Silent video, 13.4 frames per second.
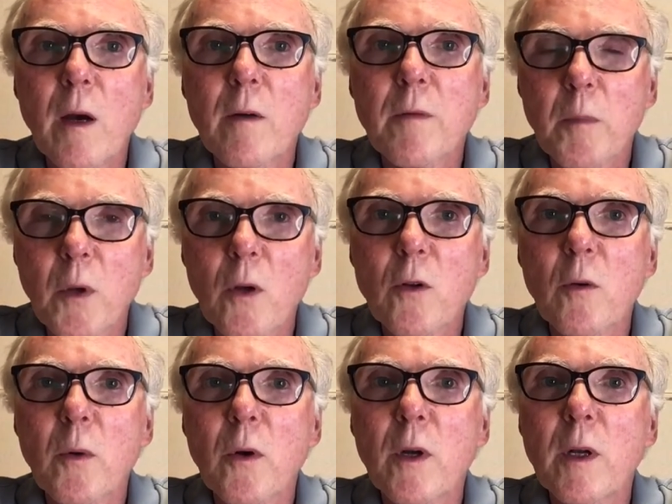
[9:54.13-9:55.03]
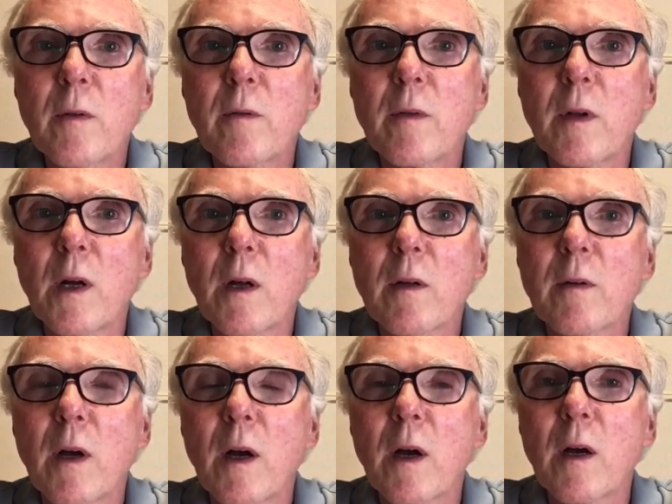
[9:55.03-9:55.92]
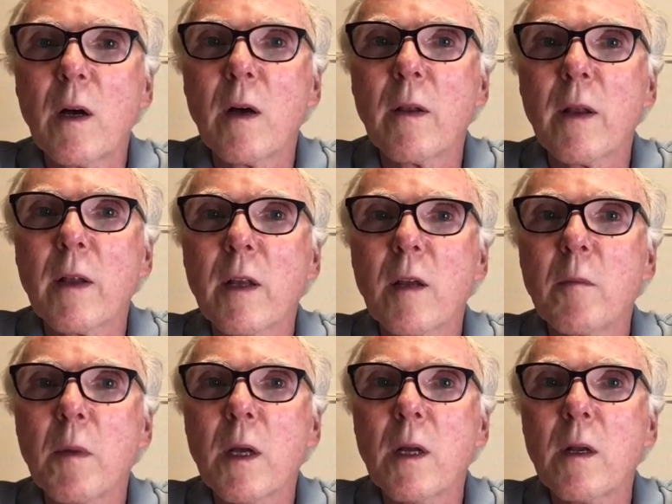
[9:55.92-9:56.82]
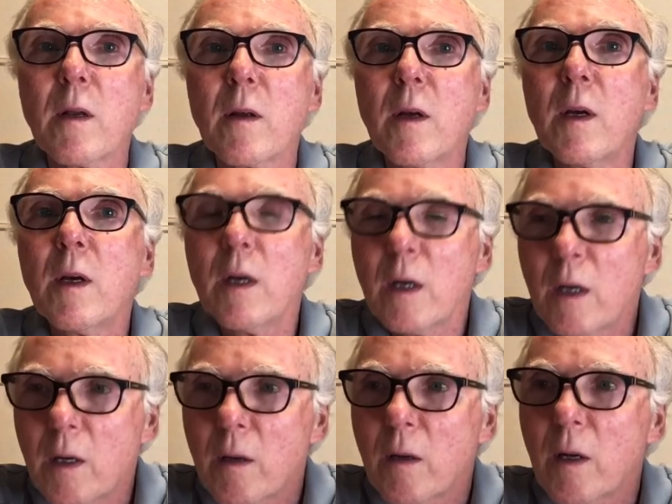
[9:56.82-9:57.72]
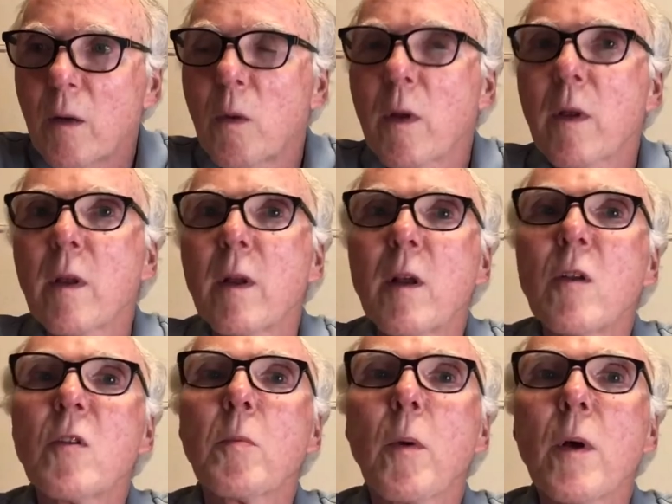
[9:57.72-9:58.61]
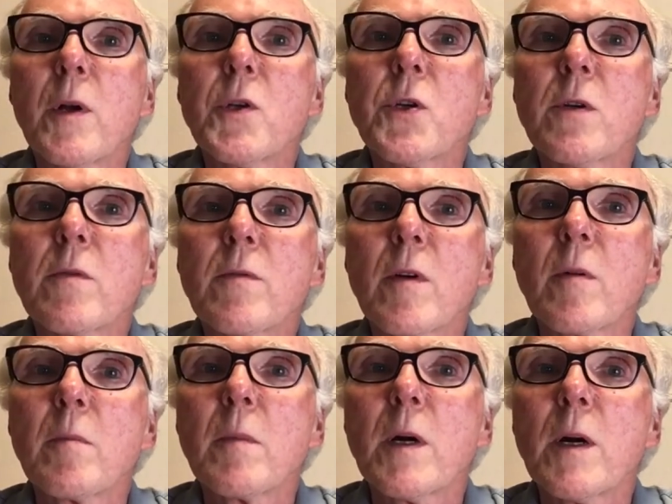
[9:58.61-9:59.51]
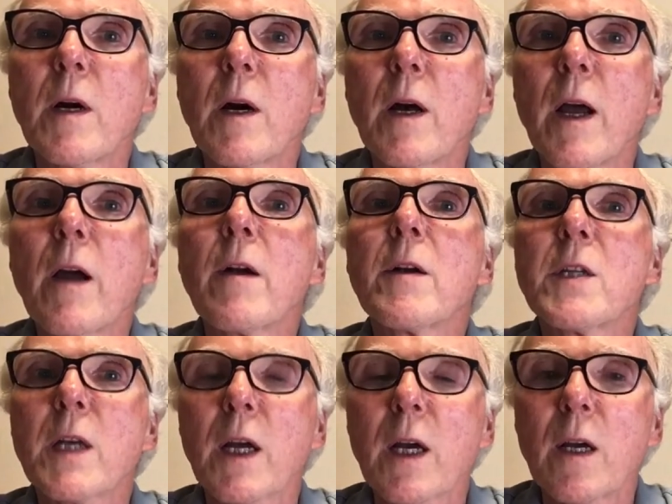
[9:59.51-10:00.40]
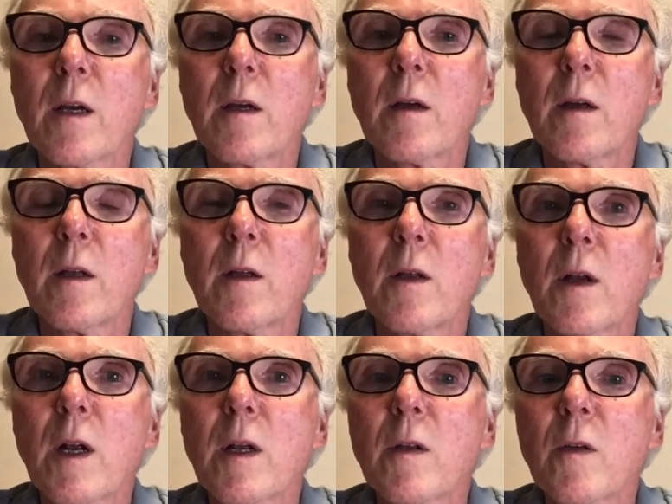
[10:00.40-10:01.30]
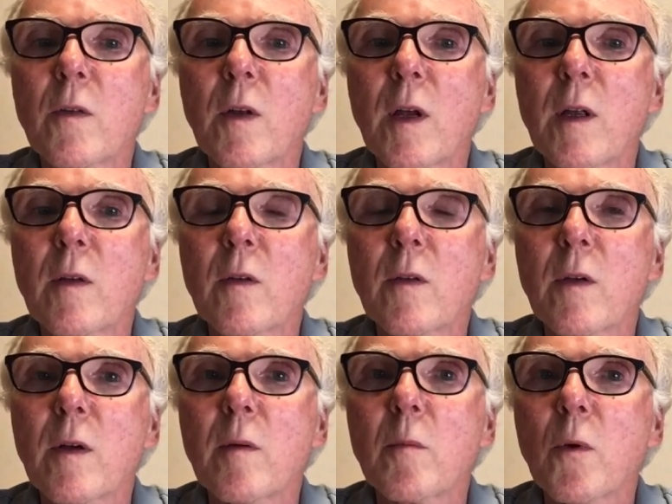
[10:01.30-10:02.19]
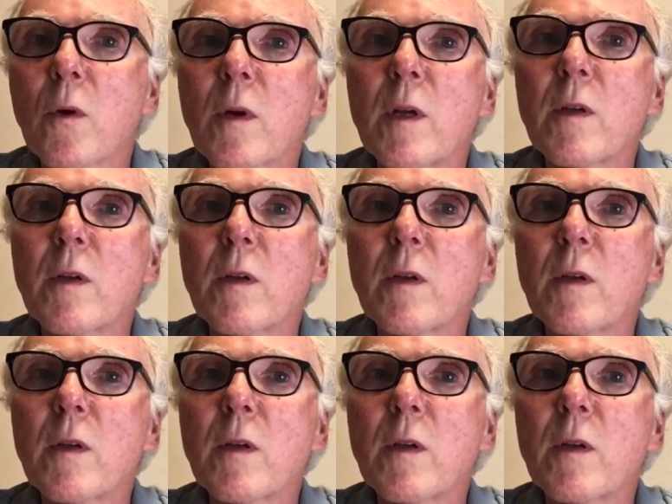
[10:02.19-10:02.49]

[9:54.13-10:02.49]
from Kyoto Brewing that they made with an inspiration from Heretic in the United States, brewing